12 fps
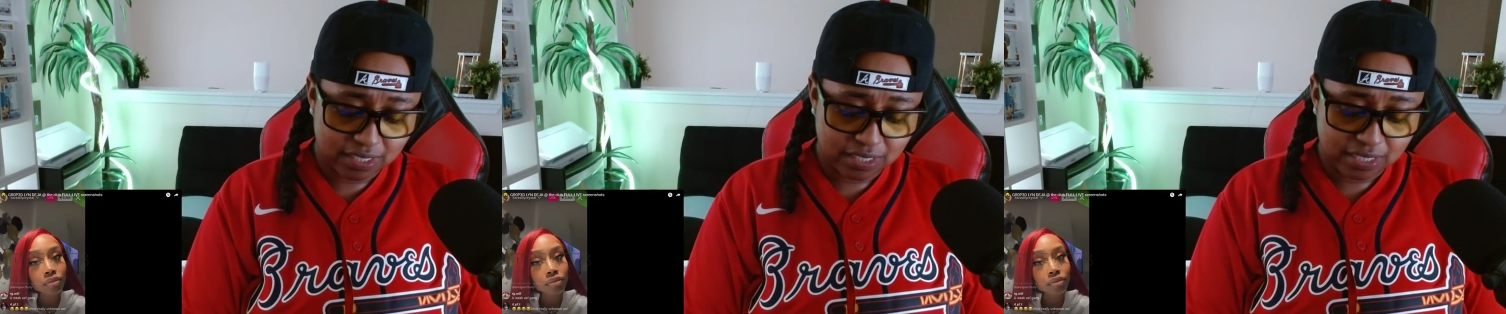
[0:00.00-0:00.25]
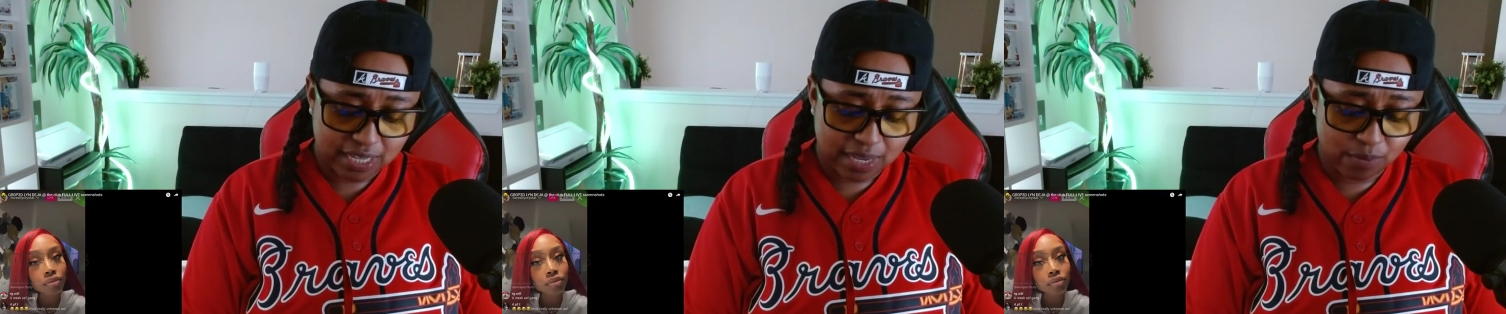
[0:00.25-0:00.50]

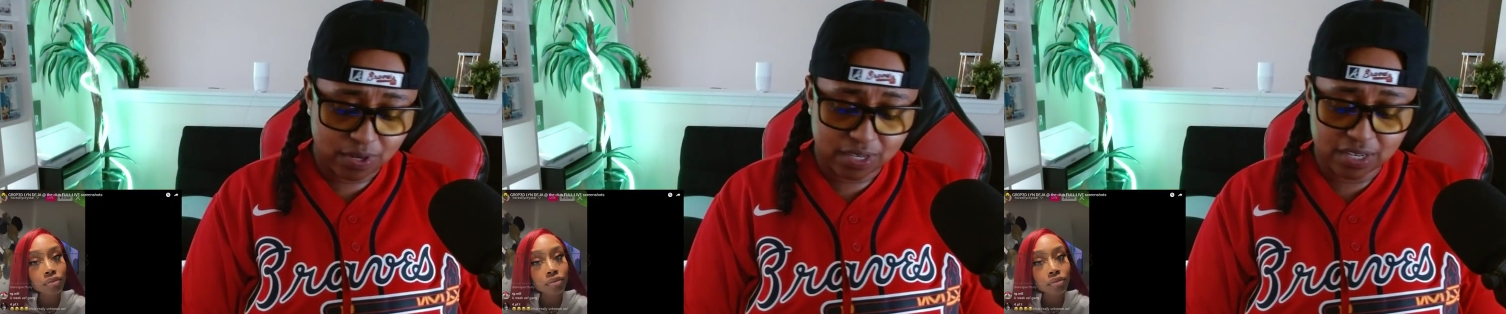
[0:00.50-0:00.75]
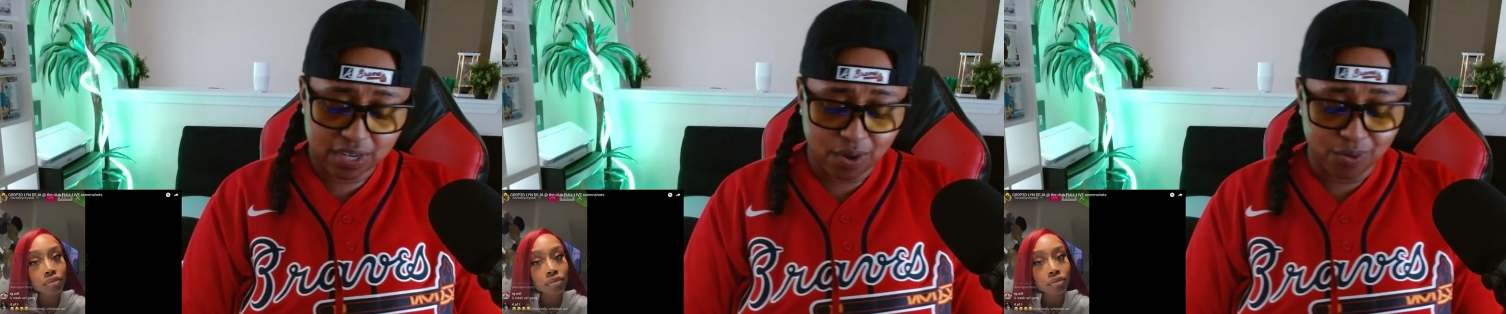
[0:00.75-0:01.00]
Speaker 1: They wouldn't have
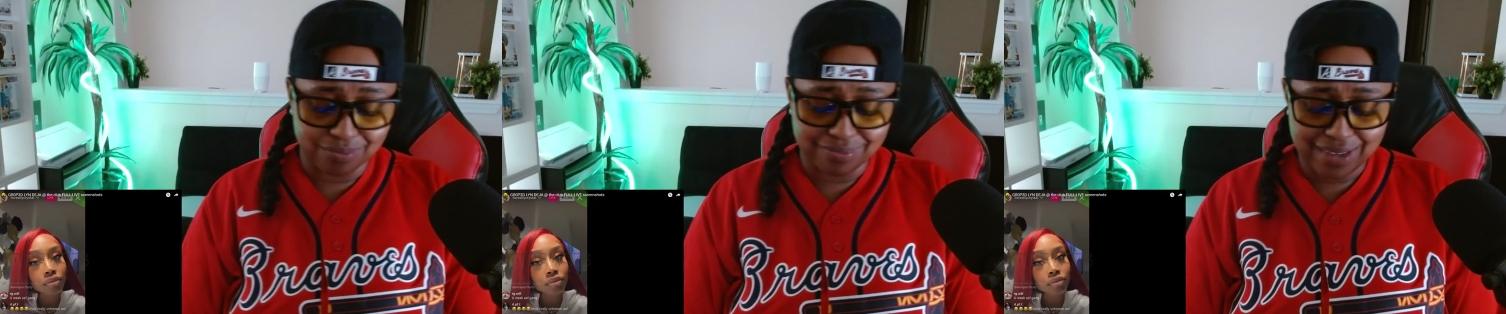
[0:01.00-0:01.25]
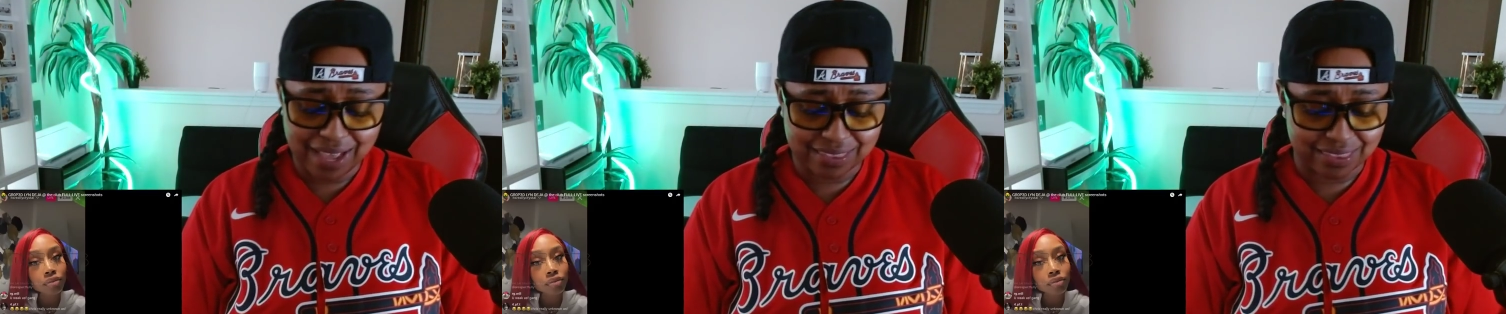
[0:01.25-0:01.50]
known
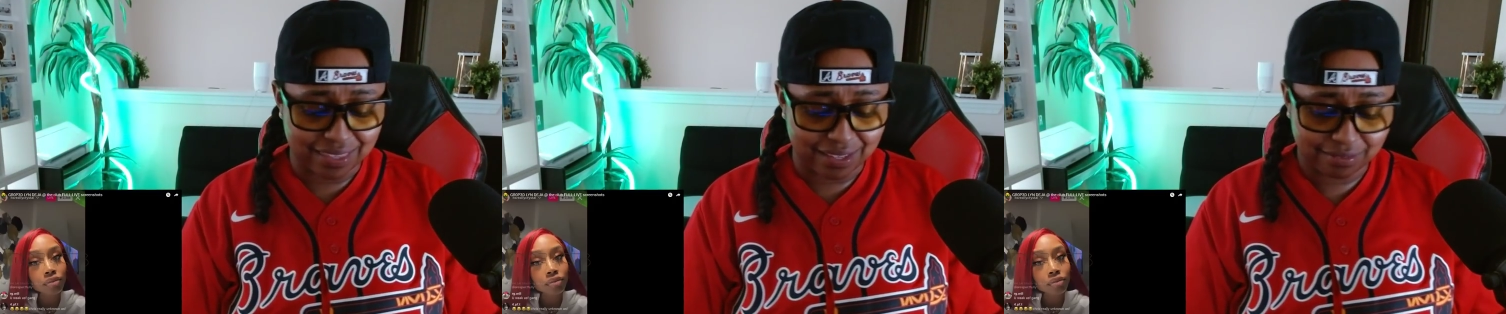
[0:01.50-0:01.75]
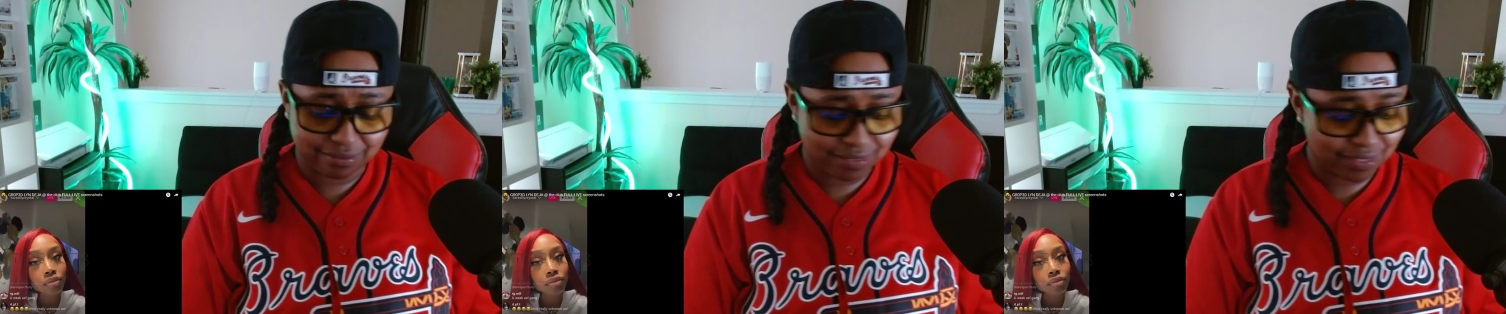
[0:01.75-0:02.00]
nothing.
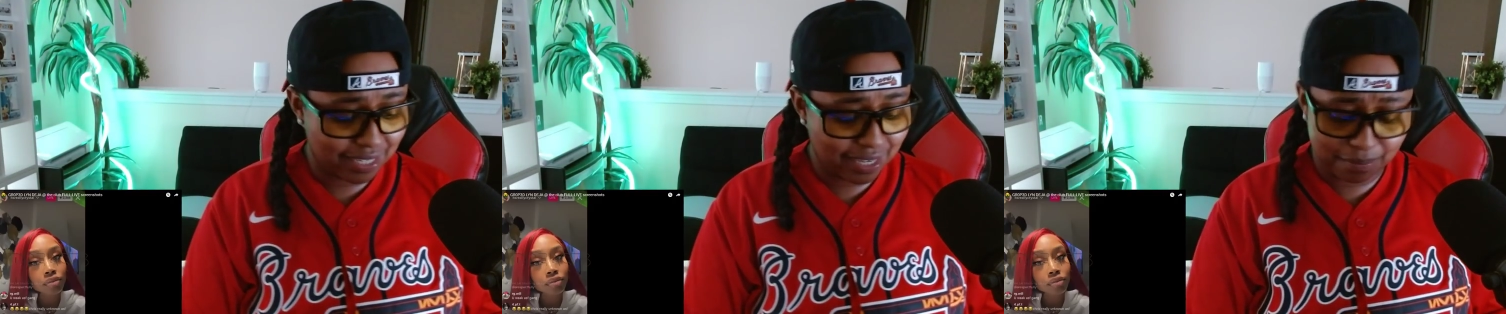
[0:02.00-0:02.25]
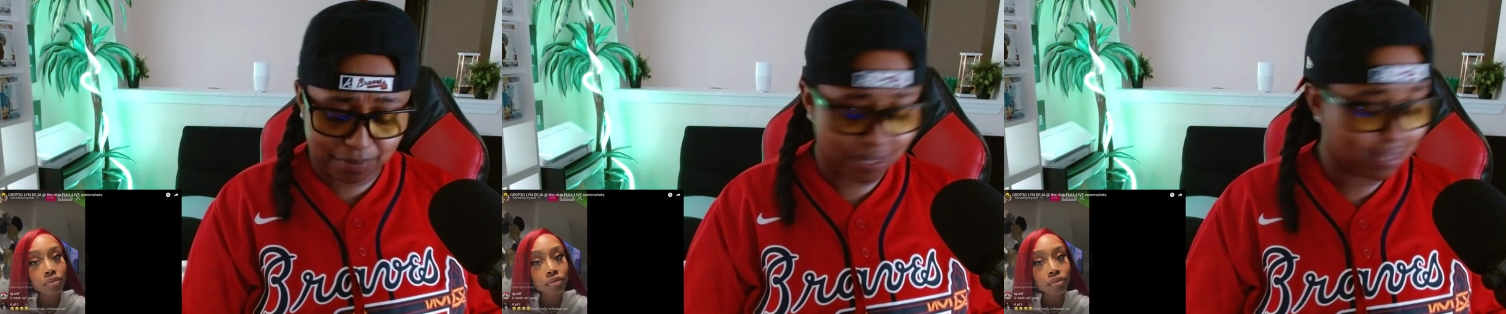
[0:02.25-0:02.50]
Yeah, me,